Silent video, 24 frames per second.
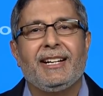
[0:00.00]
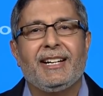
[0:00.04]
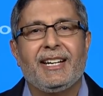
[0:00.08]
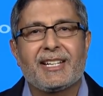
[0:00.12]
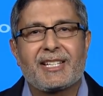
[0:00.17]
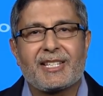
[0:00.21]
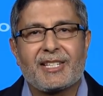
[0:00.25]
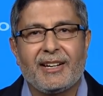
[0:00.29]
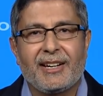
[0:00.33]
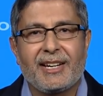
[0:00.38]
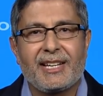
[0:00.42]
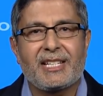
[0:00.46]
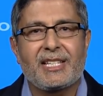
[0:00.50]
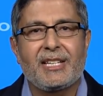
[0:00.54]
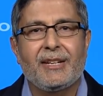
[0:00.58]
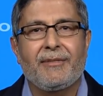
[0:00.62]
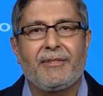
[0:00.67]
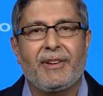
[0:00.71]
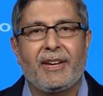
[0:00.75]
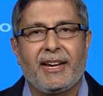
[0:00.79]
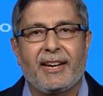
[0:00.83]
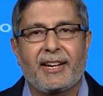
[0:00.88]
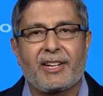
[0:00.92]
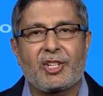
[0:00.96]

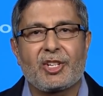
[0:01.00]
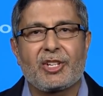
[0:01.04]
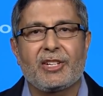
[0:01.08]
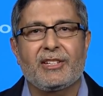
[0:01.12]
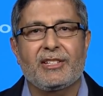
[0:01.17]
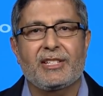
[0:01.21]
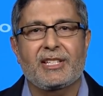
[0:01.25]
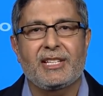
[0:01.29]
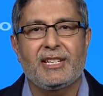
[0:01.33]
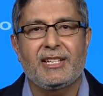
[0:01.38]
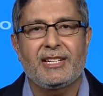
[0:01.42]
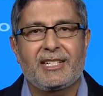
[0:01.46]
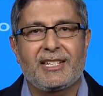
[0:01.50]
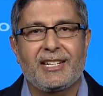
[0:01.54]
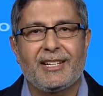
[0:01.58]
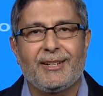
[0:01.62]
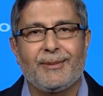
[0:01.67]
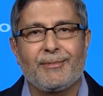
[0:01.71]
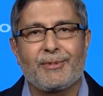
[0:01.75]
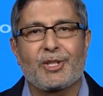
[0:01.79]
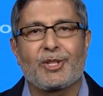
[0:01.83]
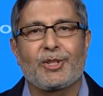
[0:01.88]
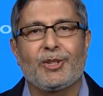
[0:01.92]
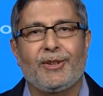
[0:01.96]
decisive actions
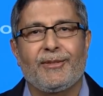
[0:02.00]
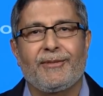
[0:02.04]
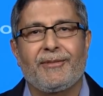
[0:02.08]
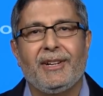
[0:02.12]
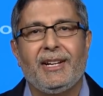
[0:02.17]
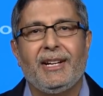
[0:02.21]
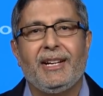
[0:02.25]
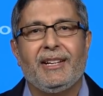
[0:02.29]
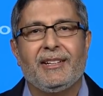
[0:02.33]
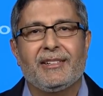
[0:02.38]
terms of